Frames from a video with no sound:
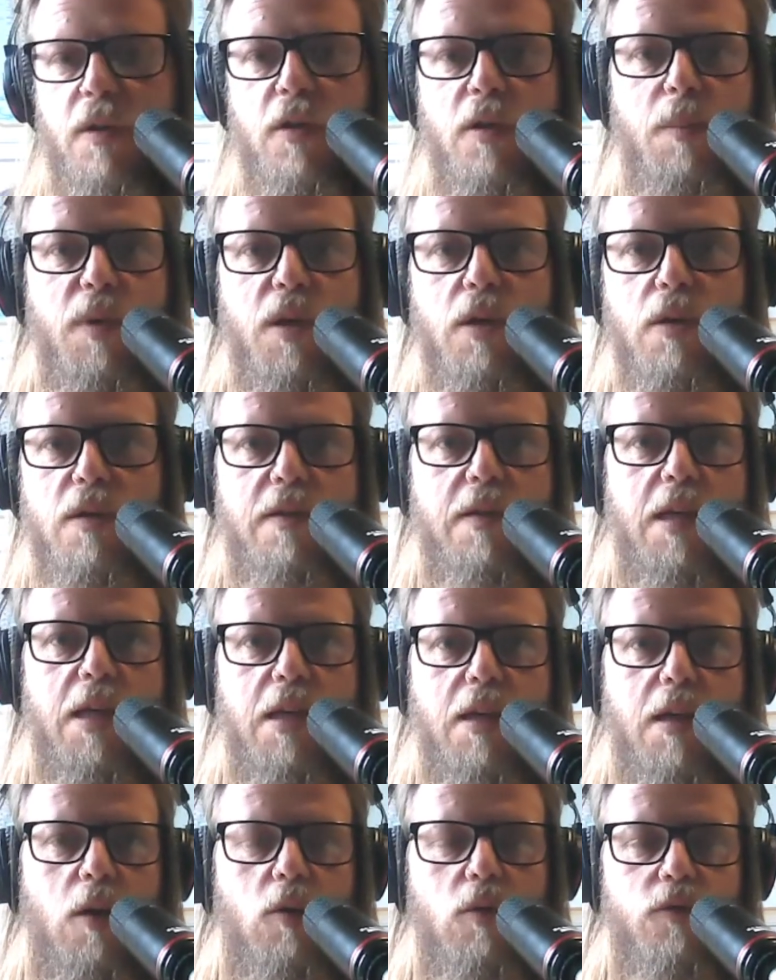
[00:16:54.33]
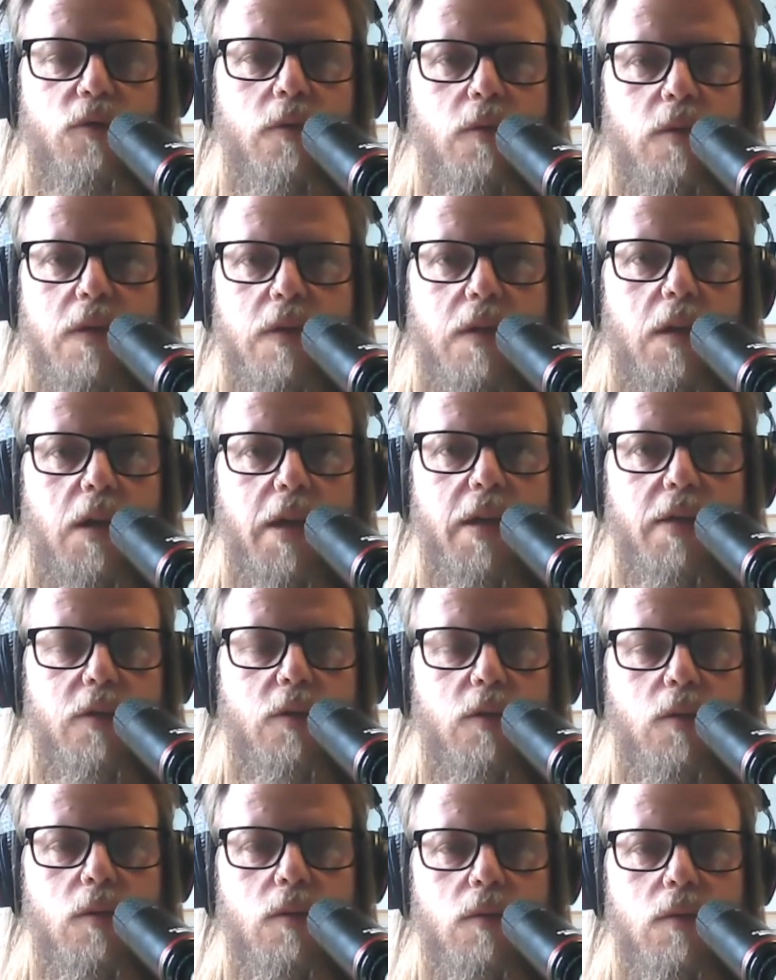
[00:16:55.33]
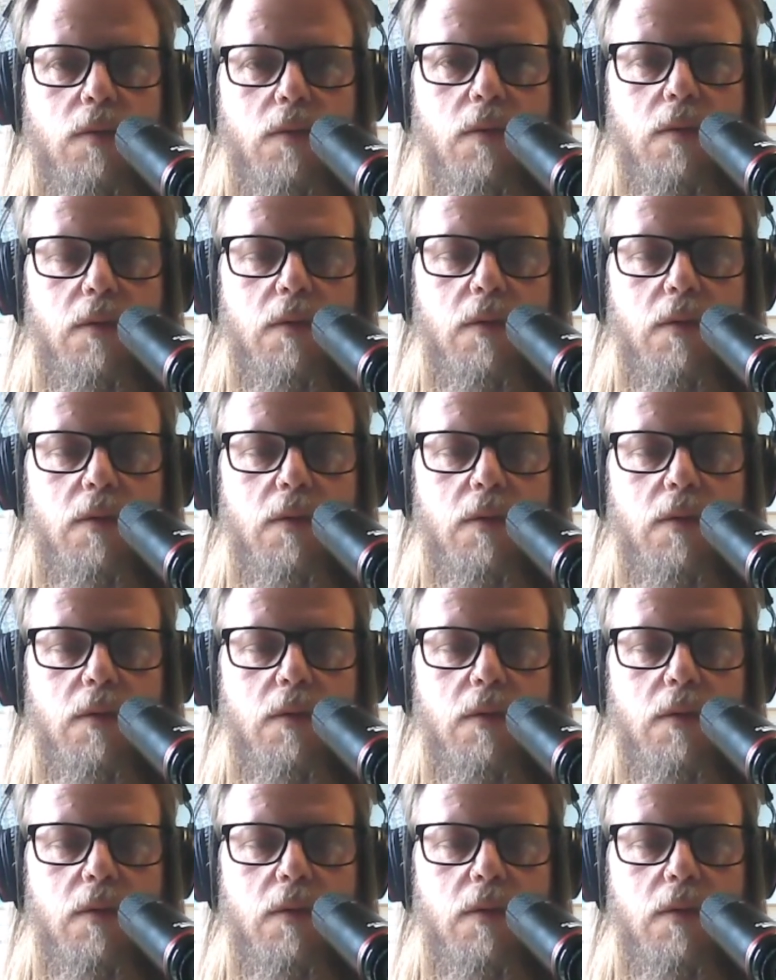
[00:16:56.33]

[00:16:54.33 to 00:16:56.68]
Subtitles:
community, cultural, societal